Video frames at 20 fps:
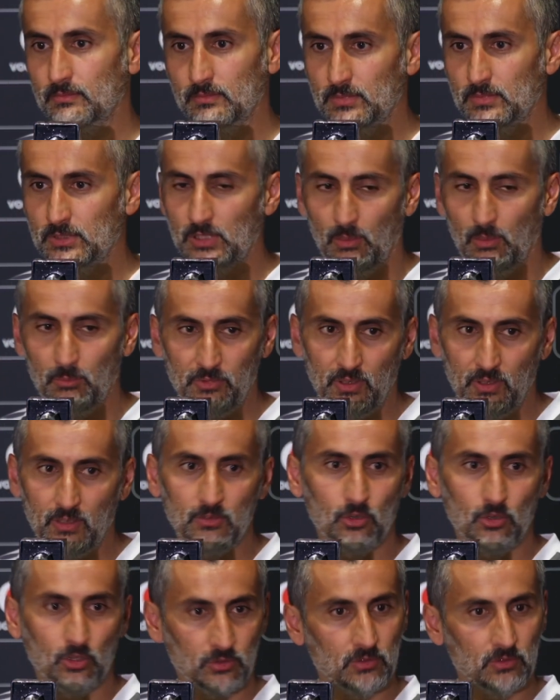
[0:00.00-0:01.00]

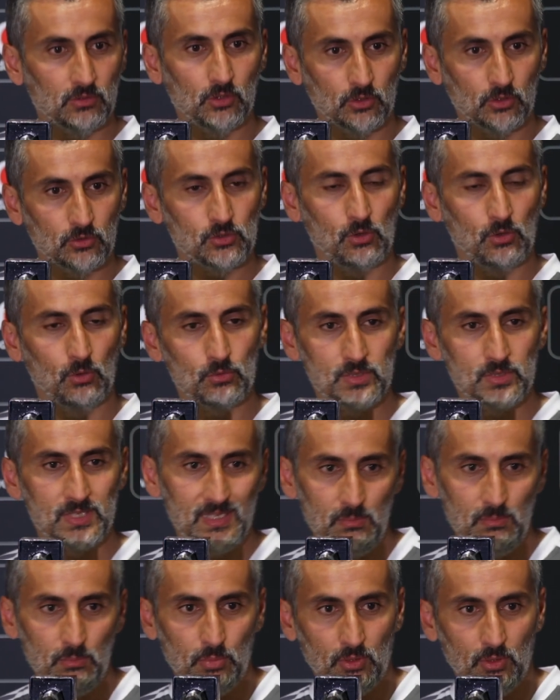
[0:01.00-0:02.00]
something not so
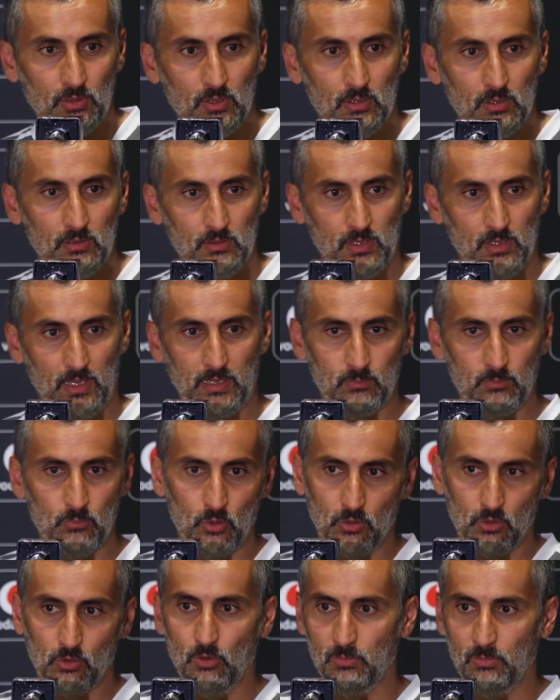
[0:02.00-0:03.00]
simple, like
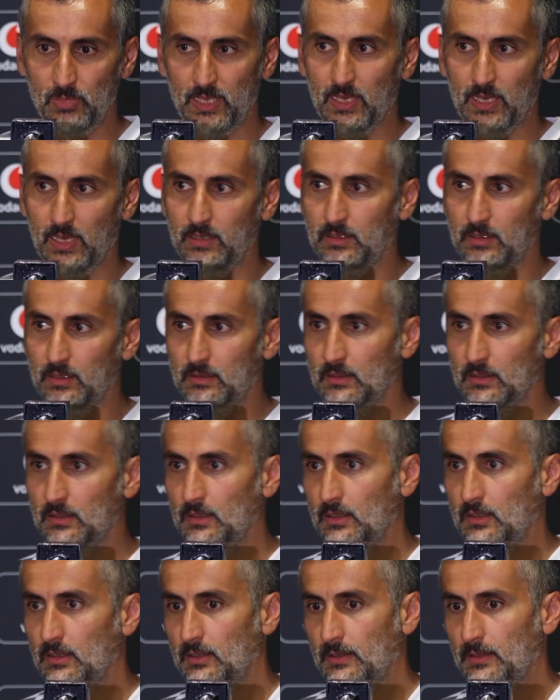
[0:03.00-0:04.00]
more complicated.
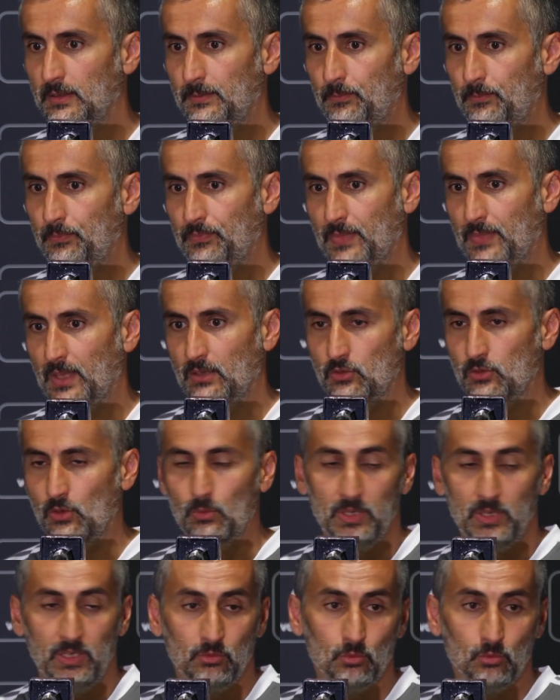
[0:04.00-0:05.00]
So
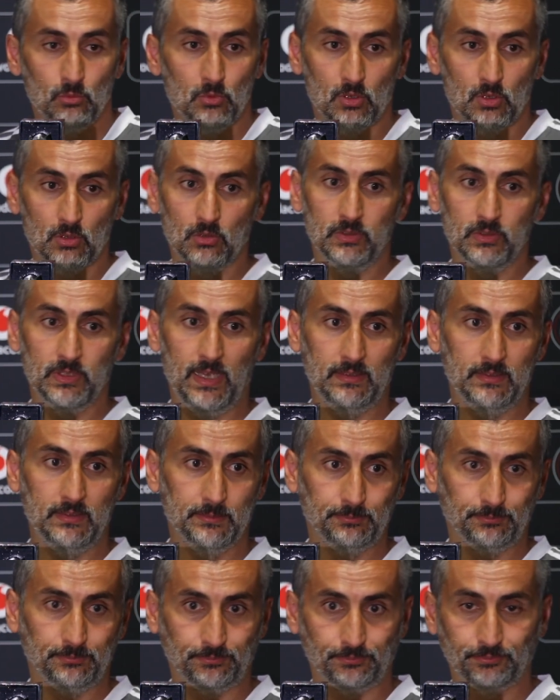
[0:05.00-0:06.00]
we need to work on that.
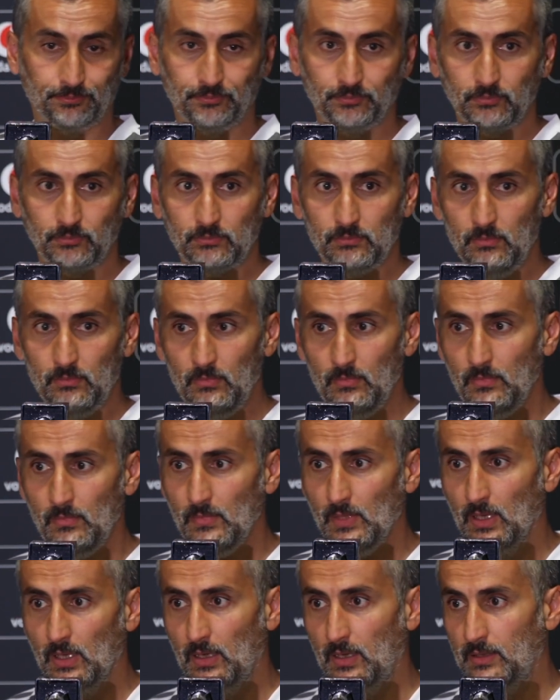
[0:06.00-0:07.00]

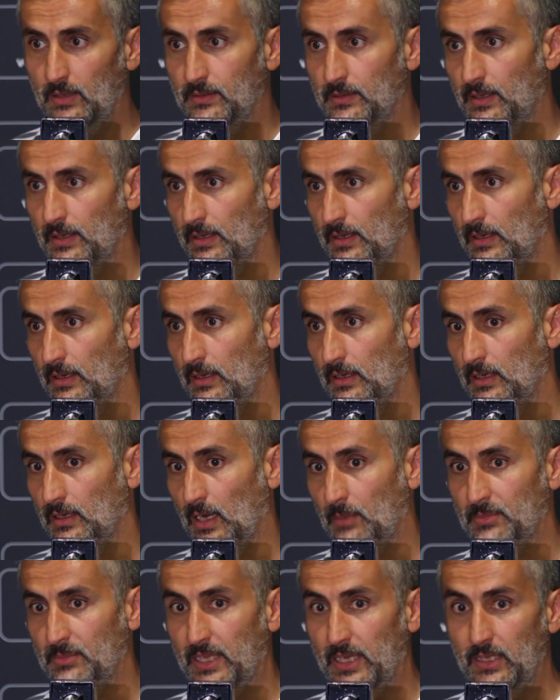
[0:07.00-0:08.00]
And
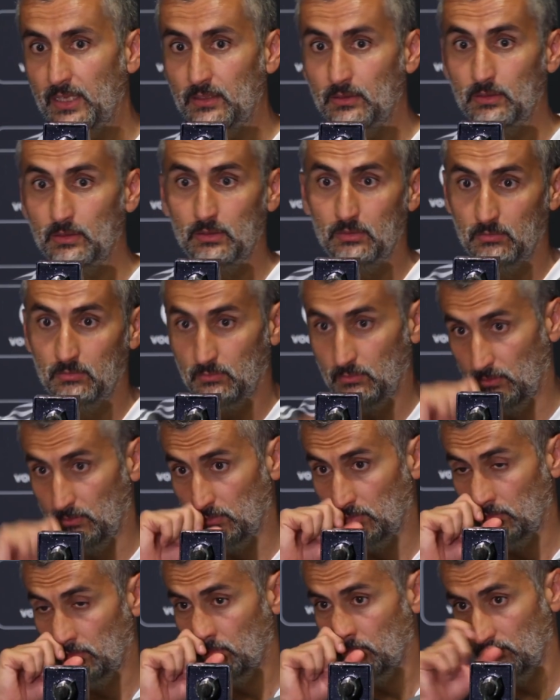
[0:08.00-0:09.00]
update
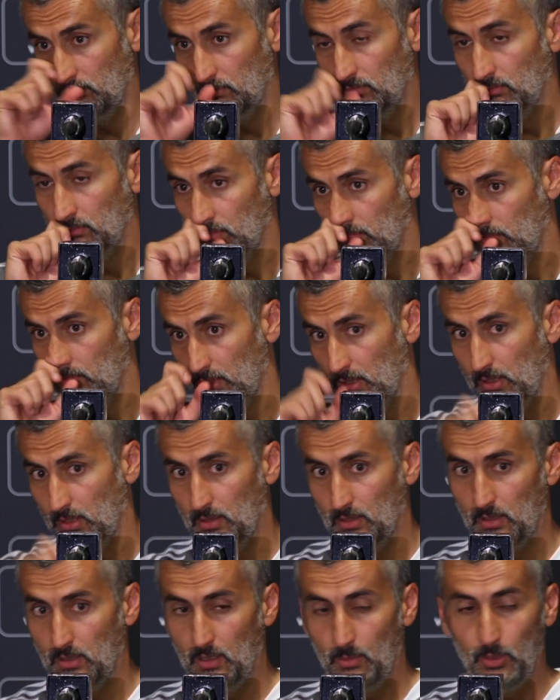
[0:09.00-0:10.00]

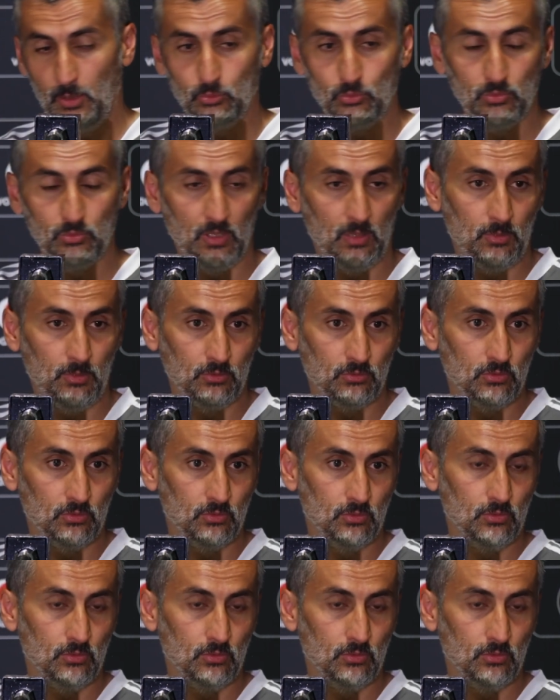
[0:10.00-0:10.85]
about.